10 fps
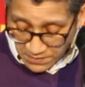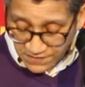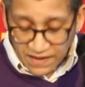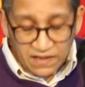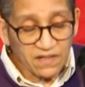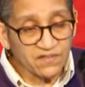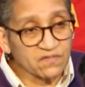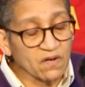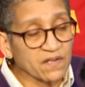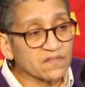Particularly
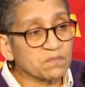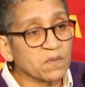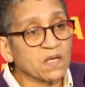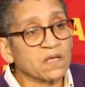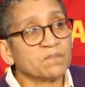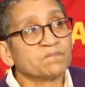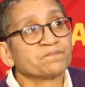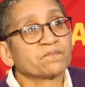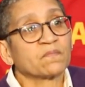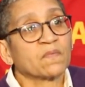strikes me
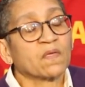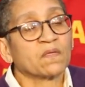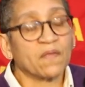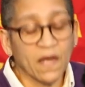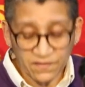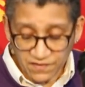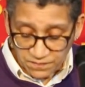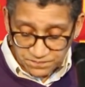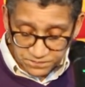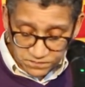that
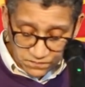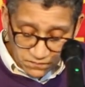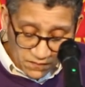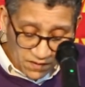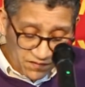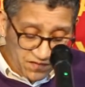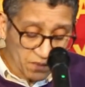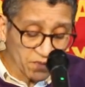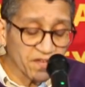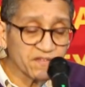
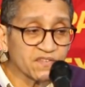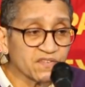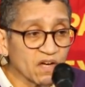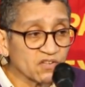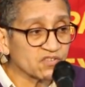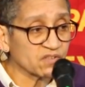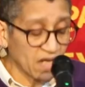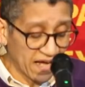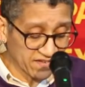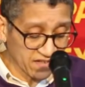some of the
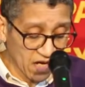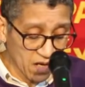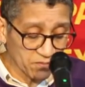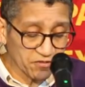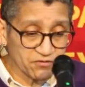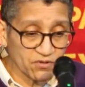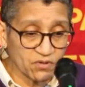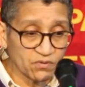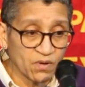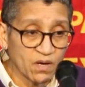discussion has come
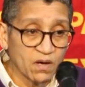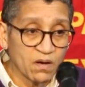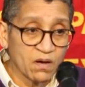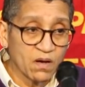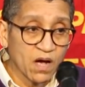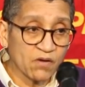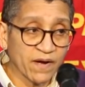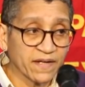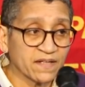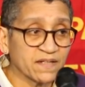through a
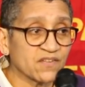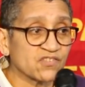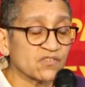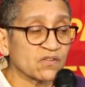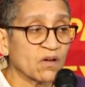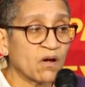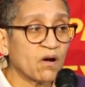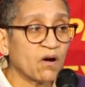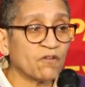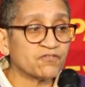recognition
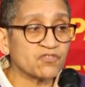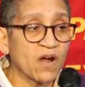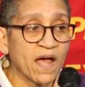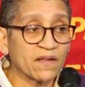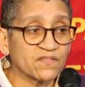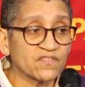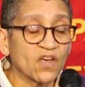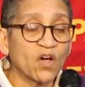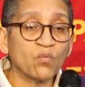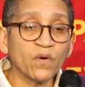of
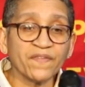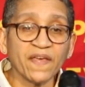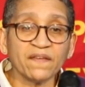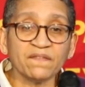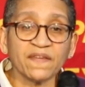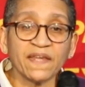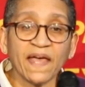trans within